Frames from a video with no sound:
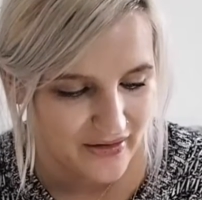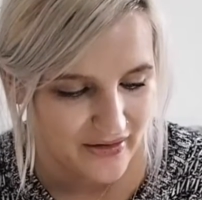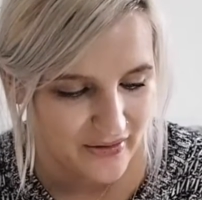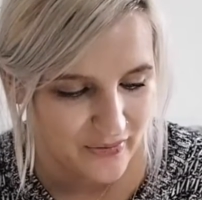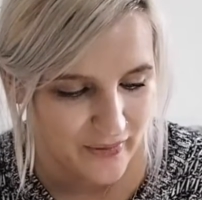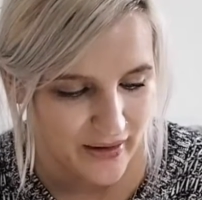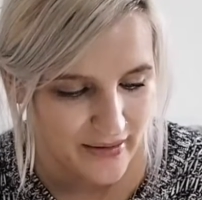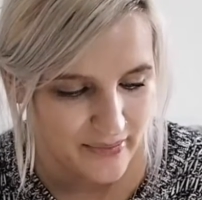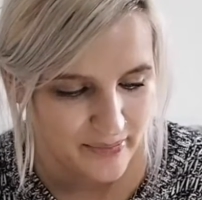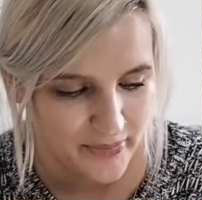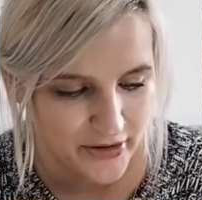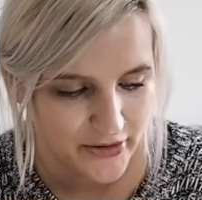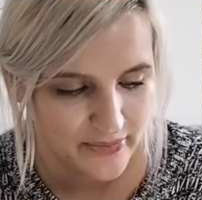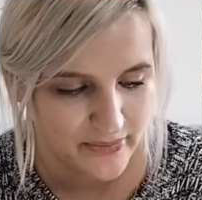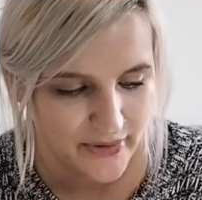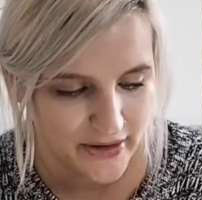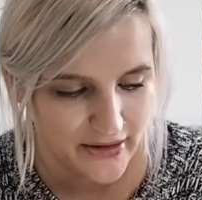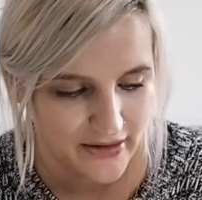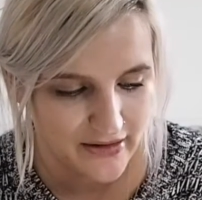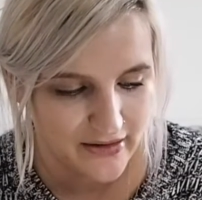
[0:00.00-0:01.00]
when
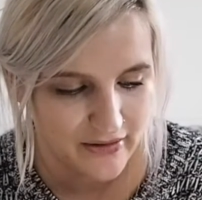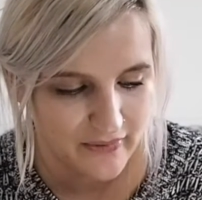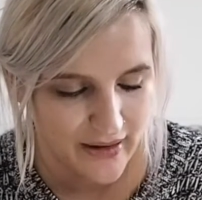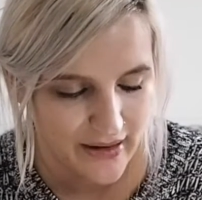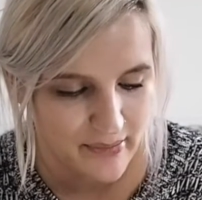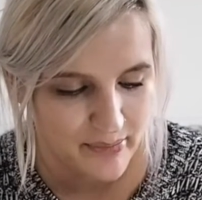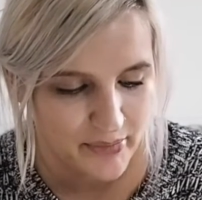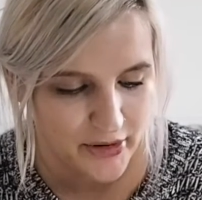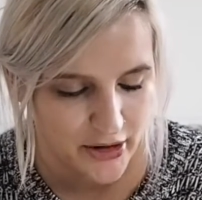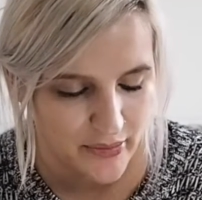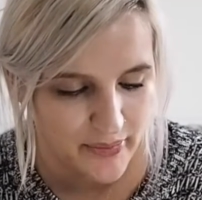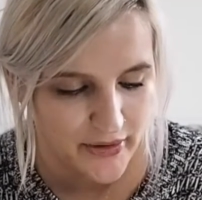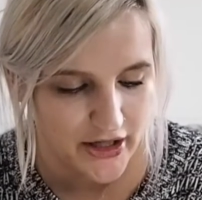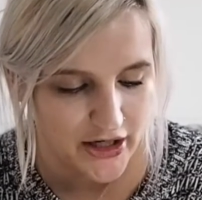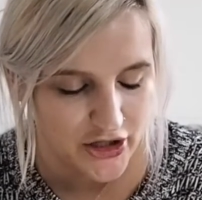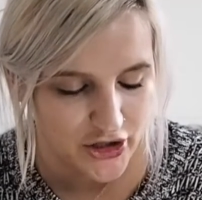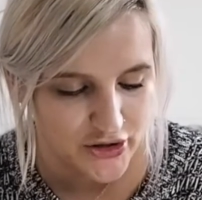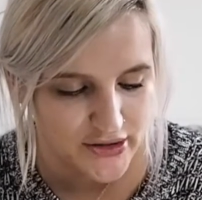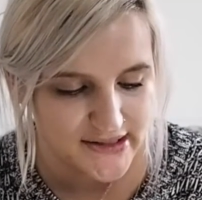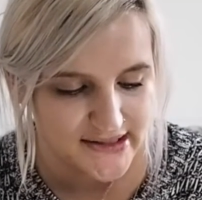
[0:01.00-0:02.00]
bub
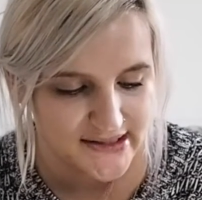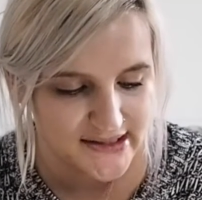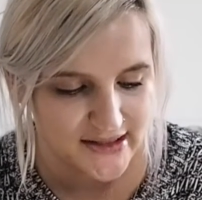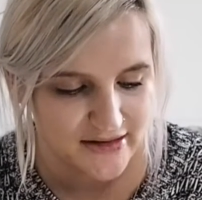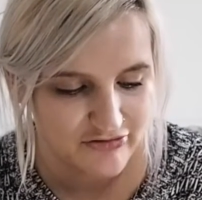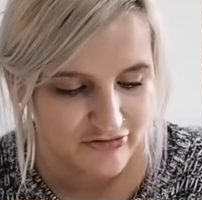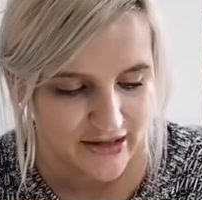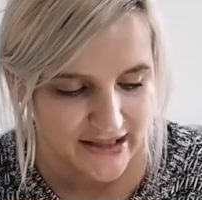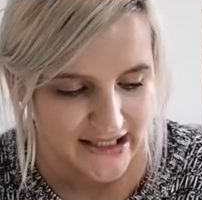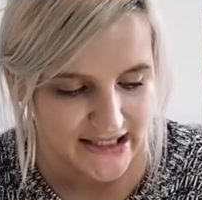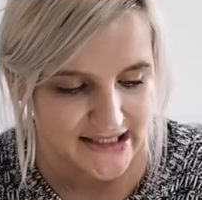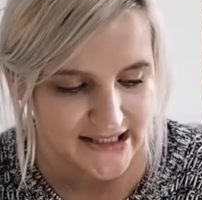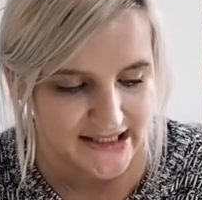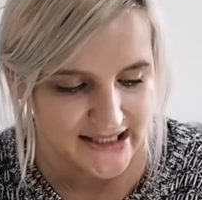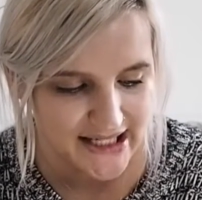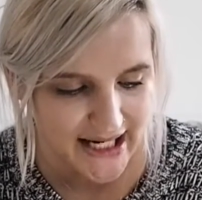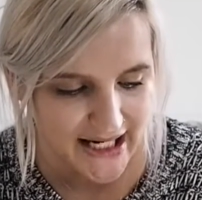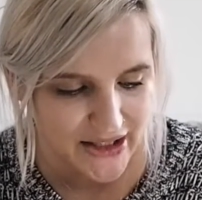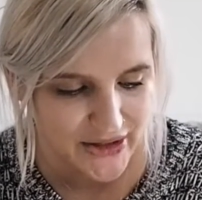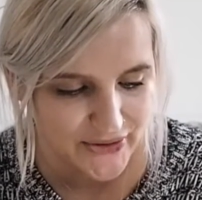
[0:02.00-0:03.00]
looks ready to
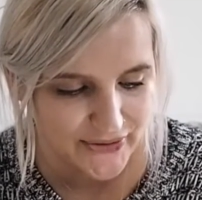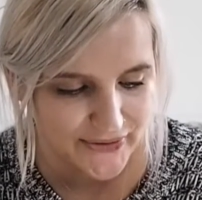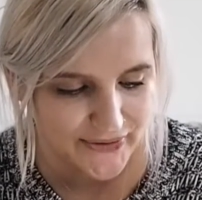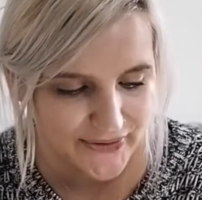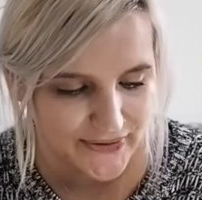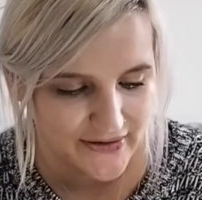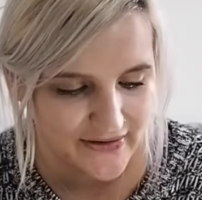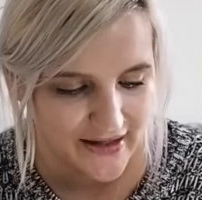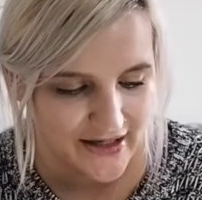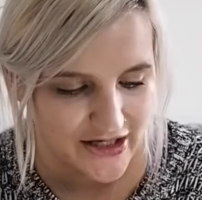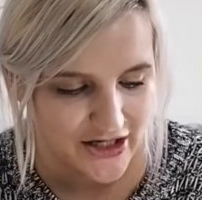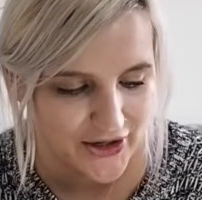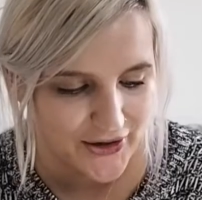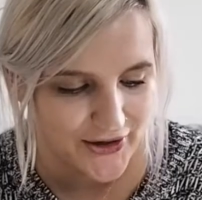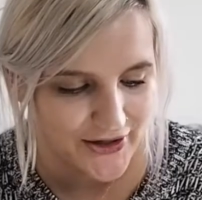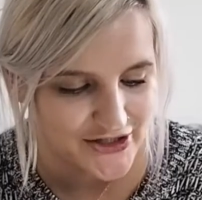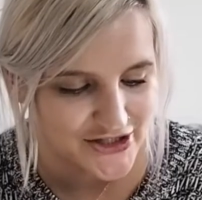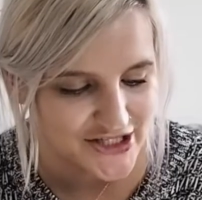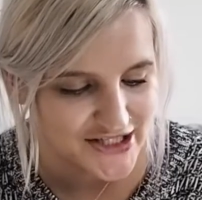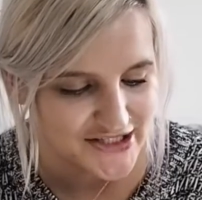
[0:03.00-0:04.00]
tinkle, then you
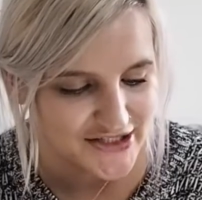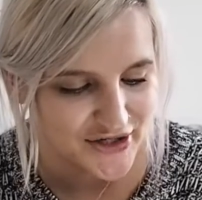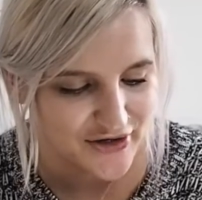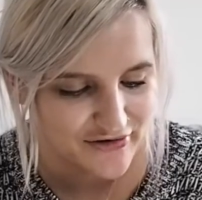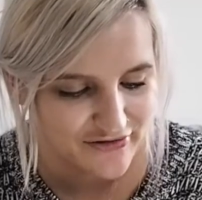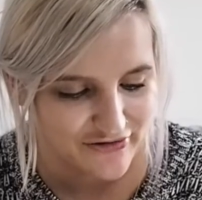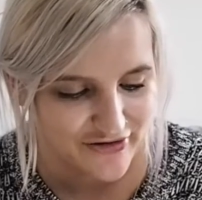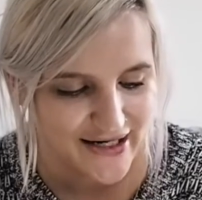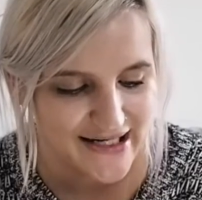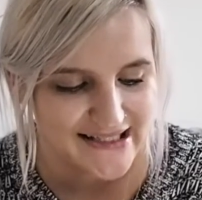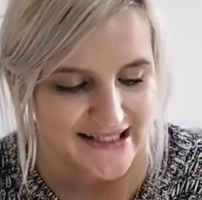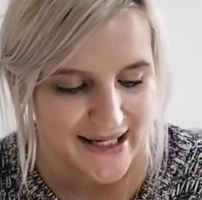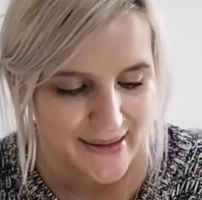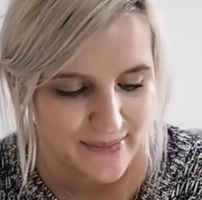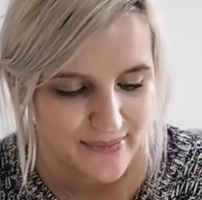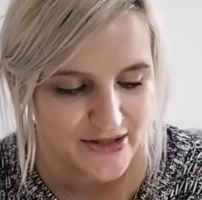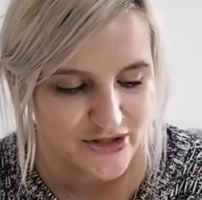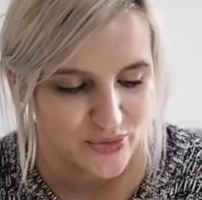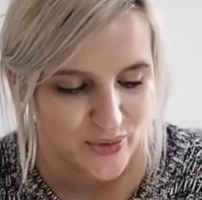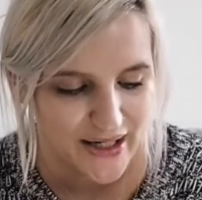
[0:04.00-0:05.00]
can just cover it in
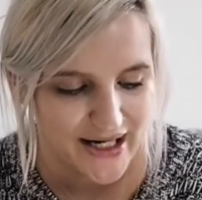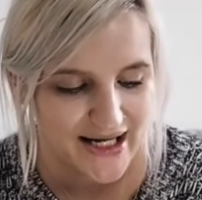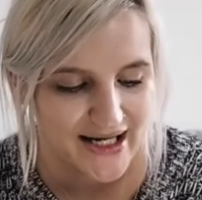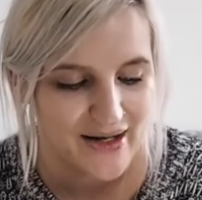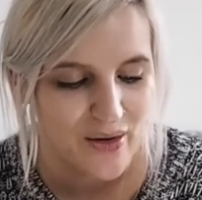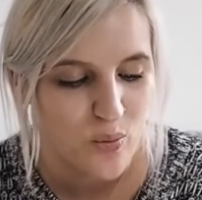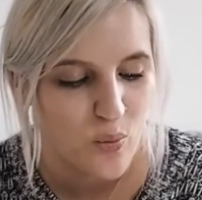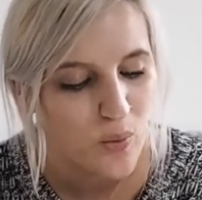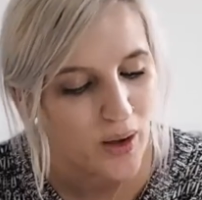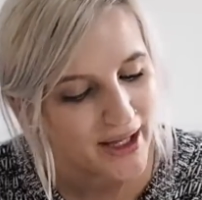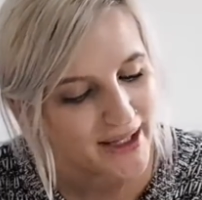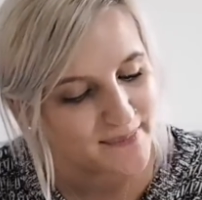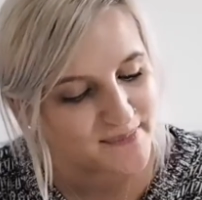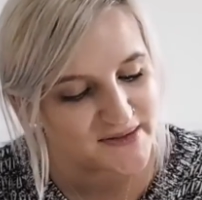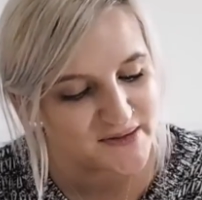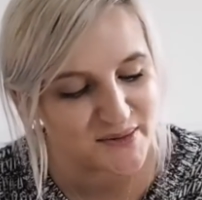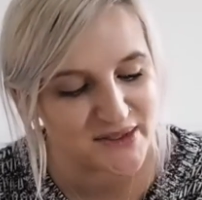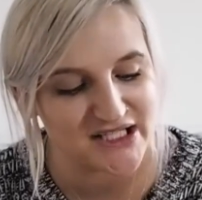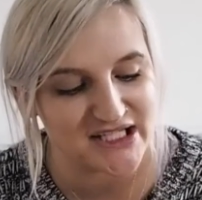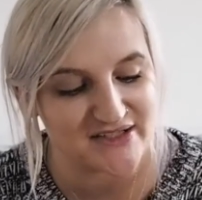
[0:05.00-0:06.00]
between
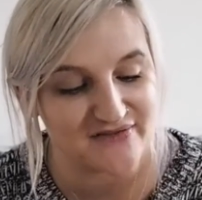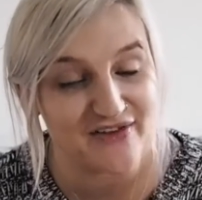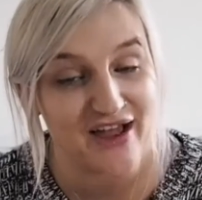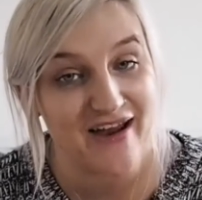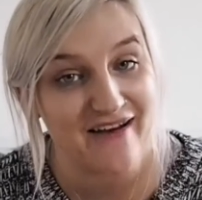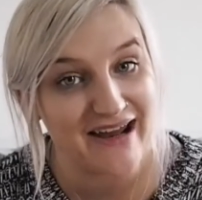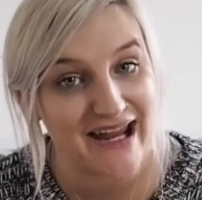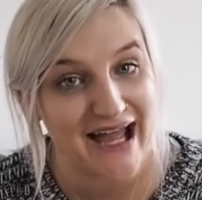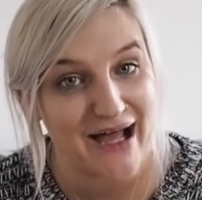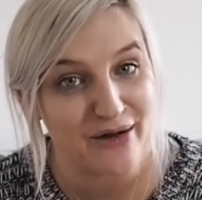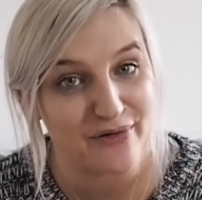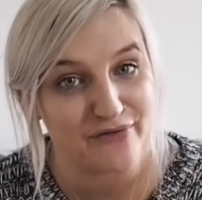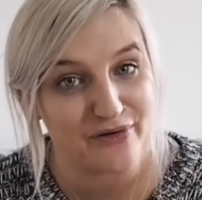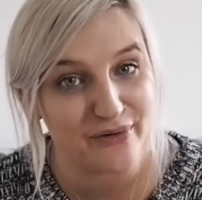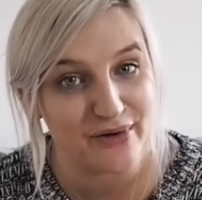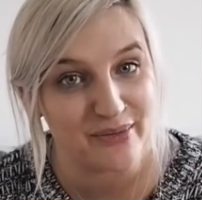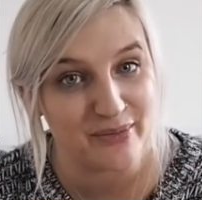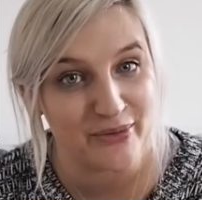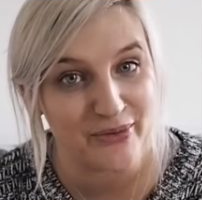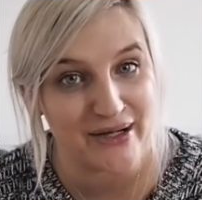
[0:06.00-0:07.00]
wipes, which is very helpful
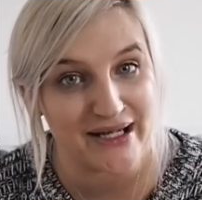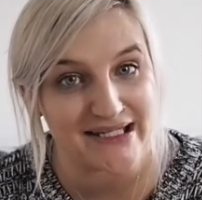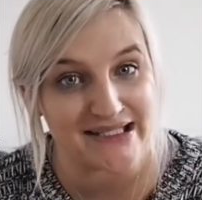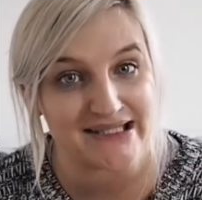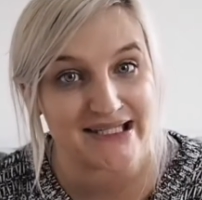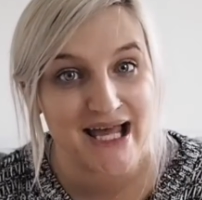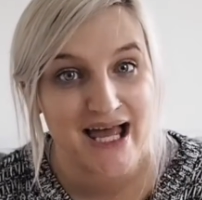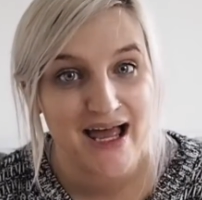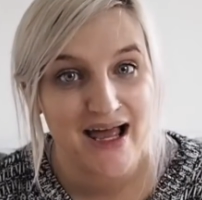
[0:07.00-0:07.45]
with boys.